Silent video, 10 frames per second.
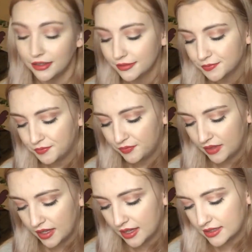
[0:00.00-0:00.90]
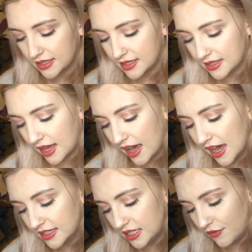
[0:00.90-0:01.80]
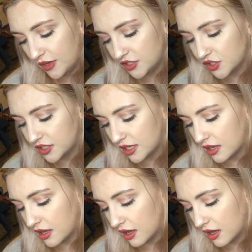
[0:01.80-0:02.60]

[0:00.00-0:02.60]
It says, add definition to